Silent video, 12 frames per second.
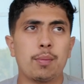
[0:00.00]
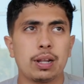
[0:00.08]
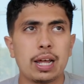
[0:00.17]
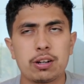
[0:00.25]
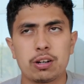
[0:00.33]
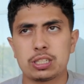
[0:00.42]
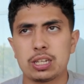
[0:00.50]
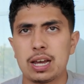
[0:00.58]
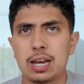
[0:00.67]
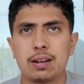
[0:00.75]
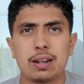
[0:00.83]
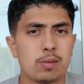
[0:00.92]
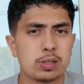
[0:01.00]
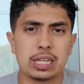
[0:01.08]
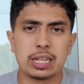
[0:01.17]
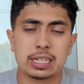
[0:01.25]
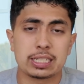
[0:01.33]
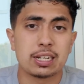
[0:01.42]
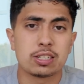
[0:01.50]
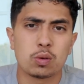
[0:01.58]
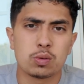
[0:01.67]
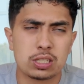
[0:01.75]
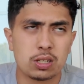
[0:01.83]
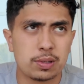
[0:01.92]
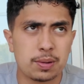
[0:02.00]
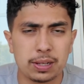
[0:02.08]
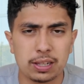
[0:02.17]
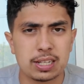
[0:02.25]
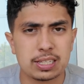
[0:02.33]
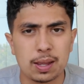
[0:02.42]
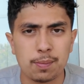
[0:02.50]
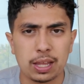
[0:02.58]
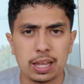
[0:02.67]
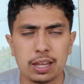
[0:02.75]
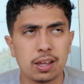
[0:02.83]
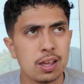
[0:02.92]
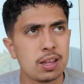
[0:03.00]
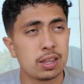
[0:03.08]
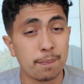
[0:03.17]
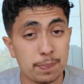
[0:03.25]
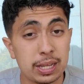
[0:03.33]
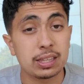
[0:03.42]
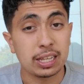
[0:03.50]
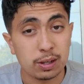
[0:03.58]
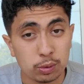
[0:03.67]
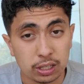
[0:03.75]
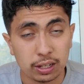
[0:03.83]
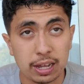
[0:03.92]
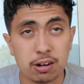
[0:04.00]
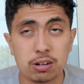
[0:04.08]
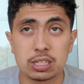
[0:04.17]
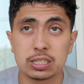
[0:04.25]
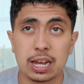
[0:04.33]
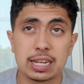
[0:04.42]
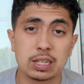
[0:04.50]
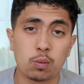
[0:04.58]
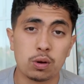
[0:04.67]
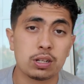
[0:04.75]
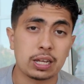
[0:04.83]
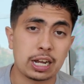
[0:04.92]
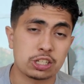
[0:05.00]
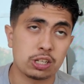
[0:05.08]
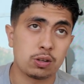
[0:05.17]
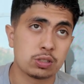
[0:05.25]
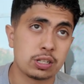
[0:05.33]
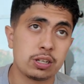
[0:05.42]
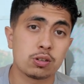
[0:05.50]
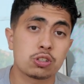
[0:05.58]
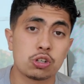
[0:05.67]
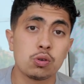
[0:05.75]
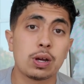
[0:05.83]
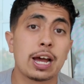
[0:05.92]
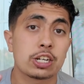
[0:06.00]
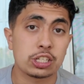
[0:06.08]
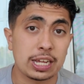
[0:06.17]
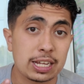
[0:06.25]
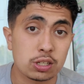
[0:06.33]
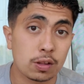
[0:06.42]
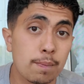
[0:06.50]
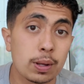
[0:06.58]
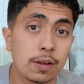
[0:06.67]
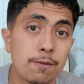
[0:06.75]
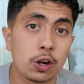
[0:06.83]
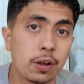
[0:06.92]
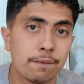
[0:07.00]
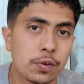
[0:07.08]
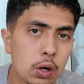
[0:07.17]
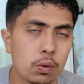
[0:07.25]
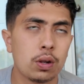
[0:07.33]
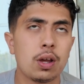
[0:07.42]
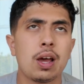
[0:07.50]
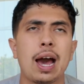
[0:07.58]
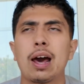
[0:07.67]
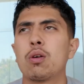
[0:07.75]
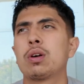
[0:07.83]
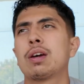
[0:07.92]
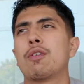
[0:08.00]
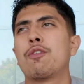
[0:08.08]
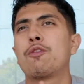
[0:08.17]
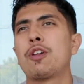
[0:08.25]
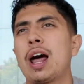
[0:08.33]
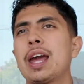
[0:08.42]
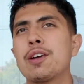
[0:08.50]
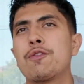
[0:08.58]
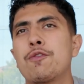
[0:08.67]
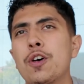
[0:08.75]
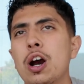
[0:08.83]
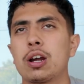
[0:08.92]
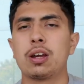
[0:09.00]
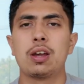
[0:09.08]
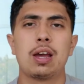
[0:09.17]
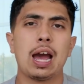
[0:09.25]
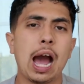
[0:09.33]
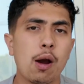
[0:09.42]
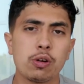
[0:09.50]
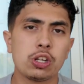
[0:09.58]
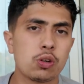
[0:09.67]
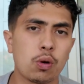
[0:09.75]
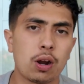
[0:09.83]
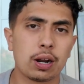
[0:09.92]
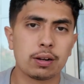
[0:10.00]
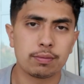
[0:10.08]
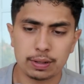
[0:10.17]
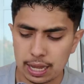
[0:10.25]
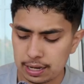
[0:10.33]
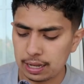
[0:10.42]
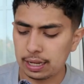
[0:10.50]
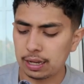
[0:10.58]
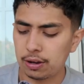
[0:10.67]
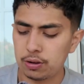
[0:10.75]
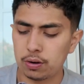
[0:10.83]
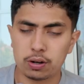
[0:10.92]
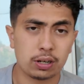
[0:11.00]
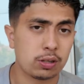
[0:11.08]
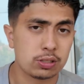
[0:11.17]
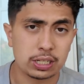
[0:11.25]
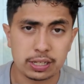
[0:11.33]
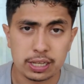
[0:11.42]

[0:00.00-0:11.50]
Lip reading: Lender side, I would say, like I said, it's always typically the same thing. The big thing with the lenders is guys that one can actually close the deal, two actually answer the motherfucking phone. I don't give a flying fuck how good you are at lending, how you are at closing